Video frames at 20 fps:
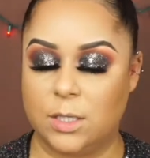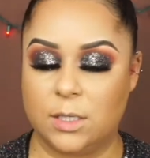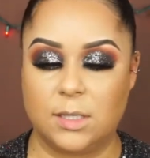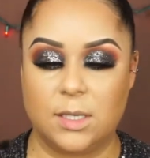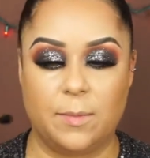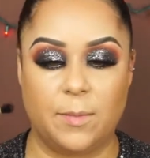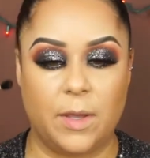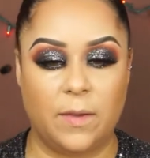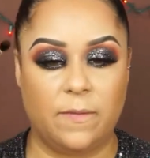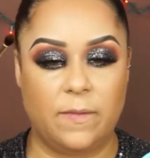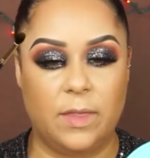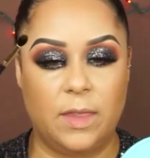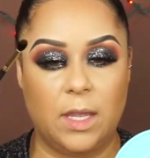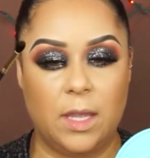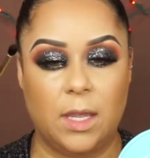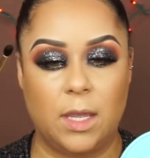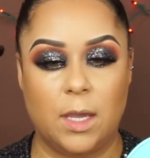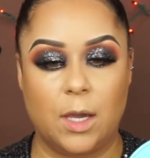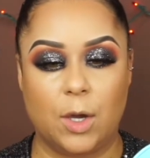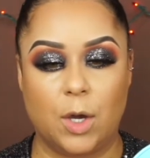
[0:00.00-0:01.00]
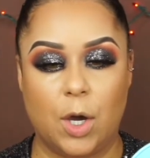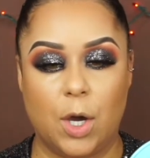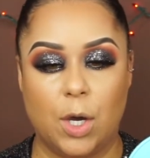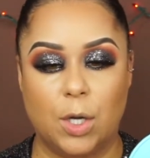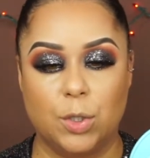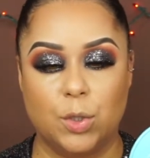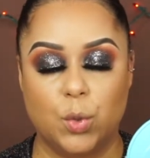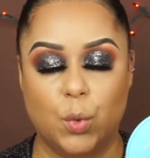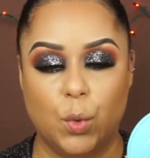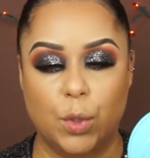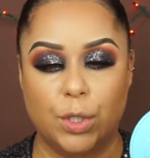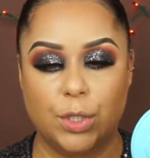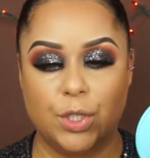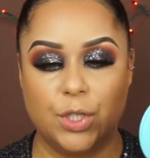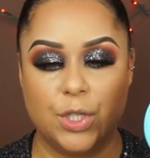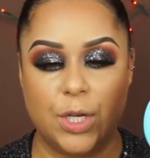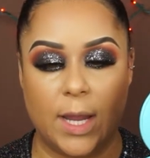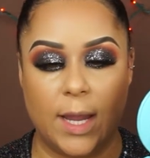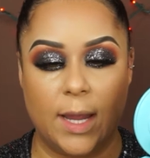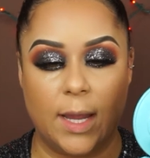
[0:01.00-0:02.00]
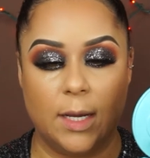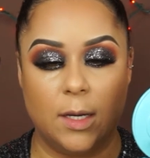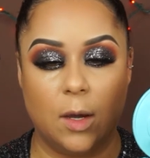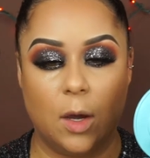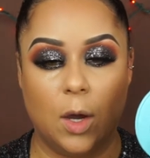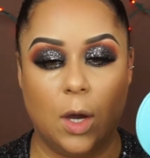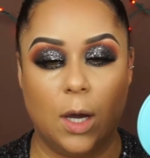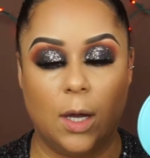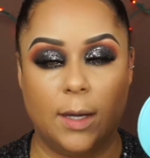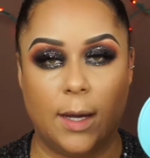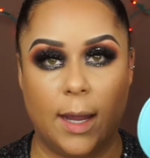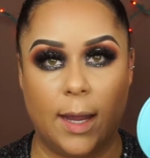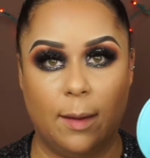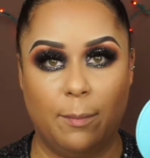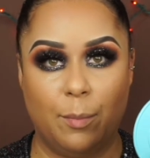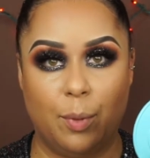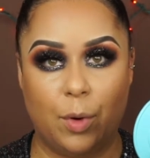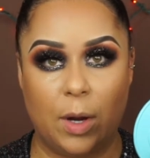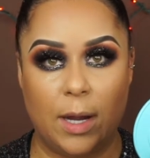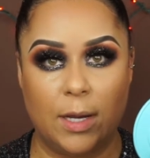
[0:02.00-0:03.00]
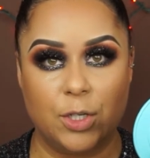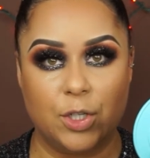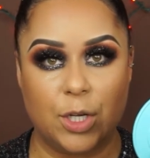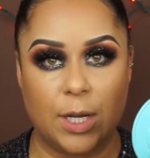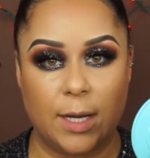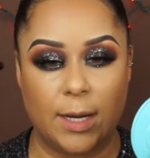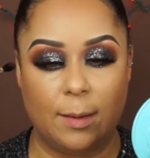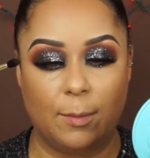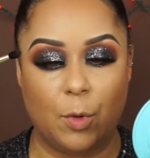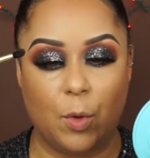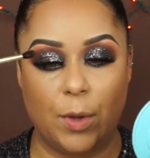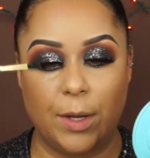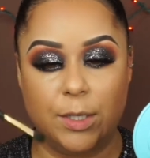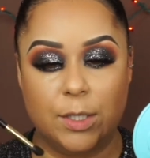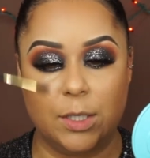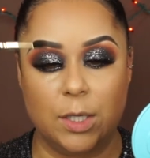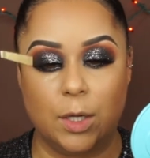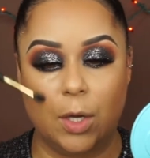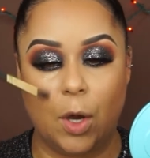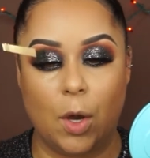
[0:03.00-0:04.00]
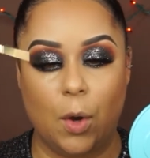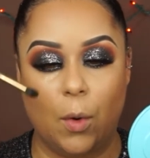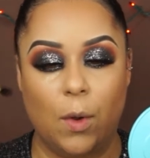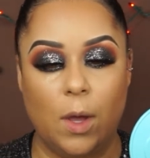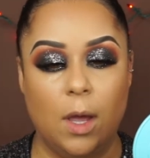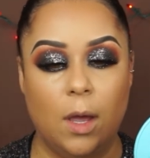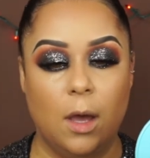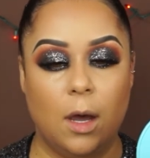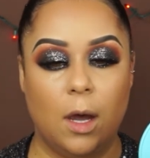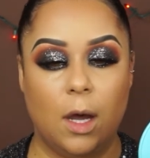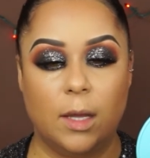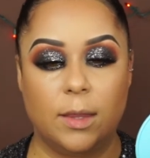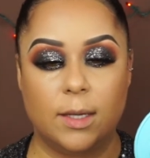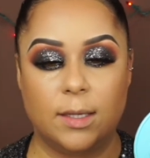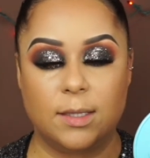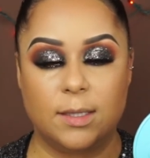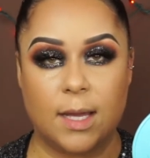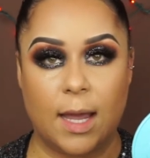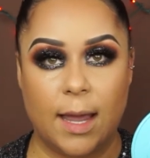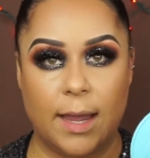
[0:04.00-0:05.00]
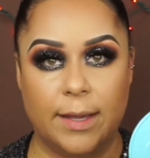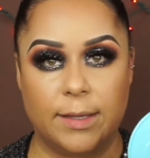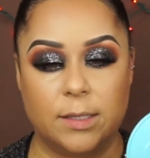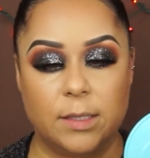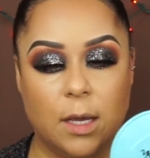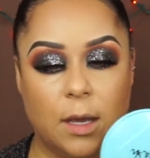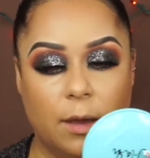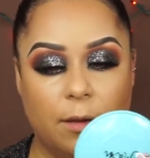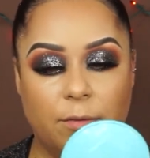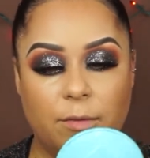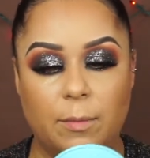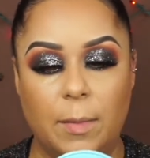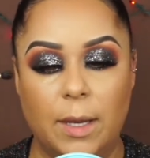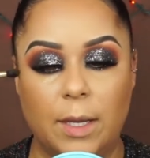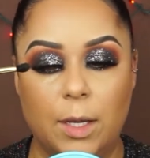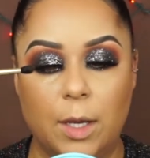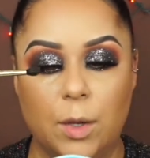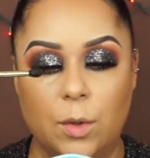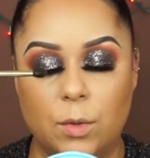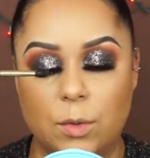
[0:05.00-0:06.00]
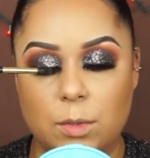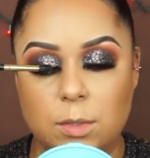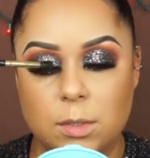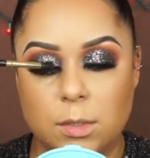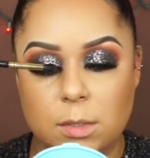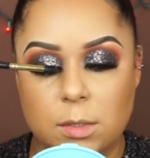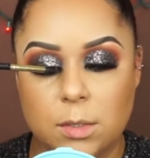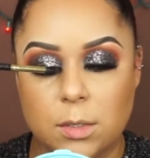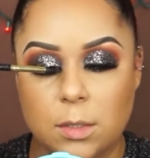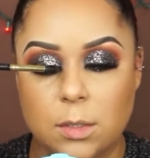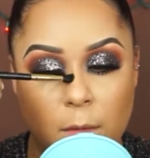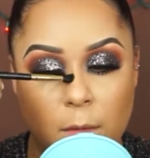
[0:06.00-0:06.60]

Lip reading: took some of the contour shade on a brush and I'm going to go on the sides of my nose.